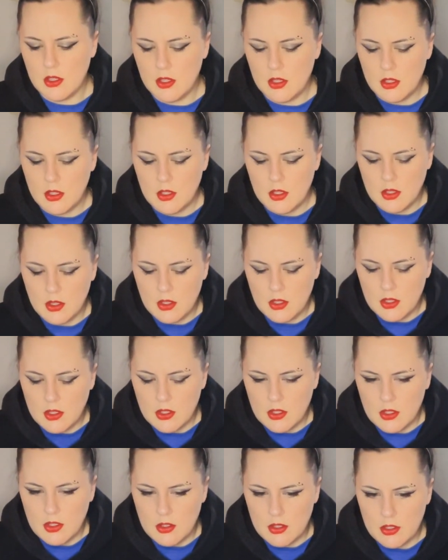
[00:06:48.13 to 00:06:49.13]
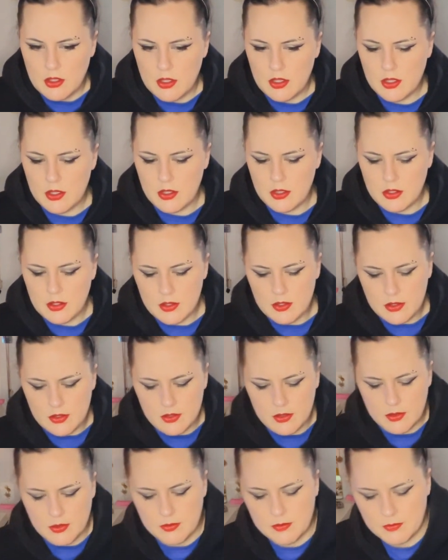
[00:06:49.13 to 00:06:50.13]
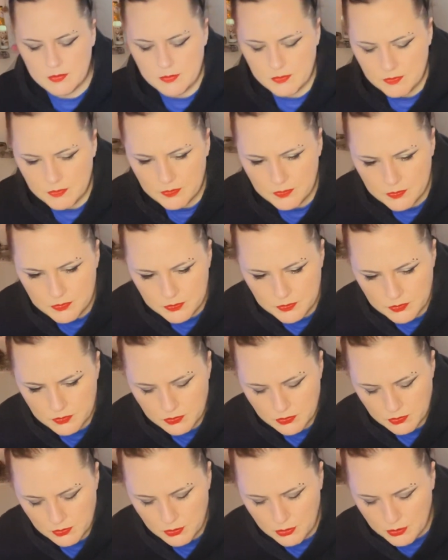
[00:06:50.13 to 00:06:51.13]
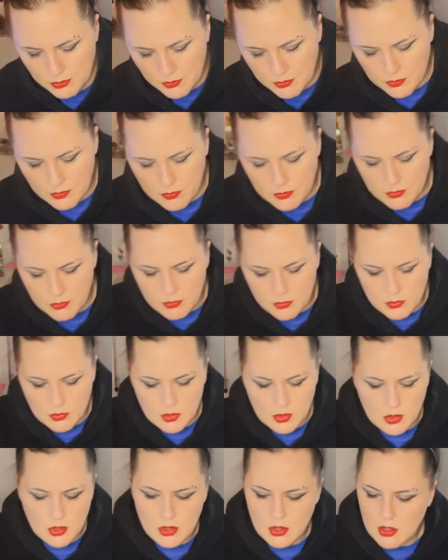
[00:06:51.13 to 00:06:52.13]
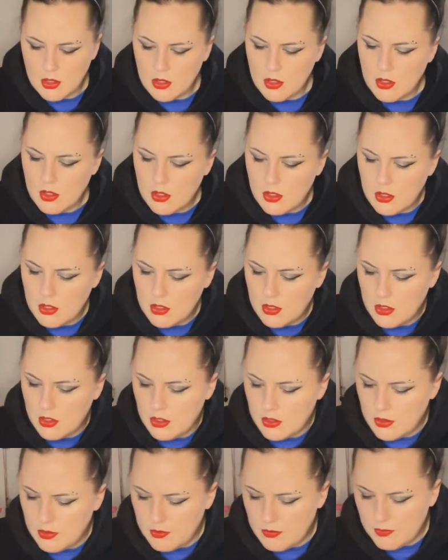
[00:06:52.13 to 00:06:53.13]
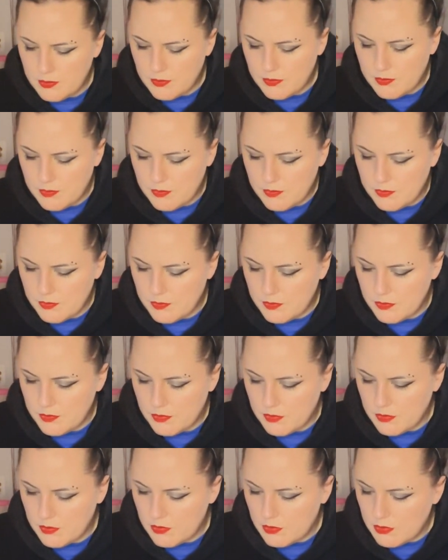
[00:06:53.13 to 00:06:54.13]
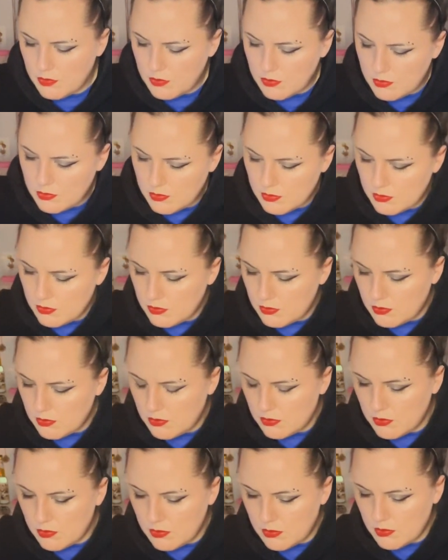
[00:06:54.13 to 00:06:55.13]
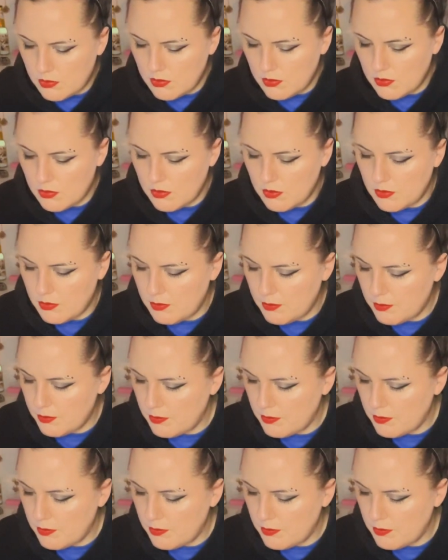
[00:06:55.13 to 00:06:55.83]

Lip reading: [no speech]